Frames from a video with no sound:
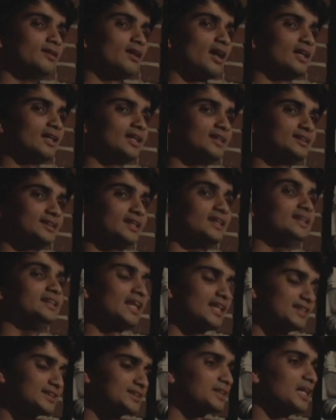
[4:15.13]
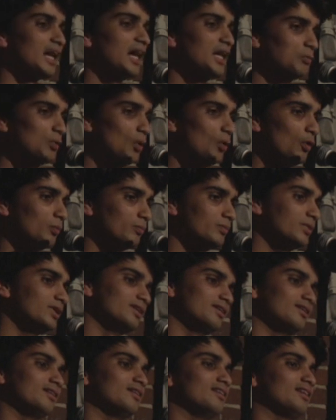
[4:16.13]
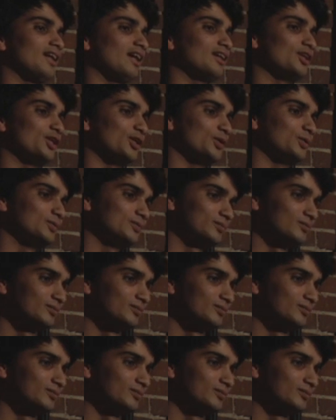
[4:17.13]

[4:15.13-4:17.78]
and I say, yes, I'm home. Thank you.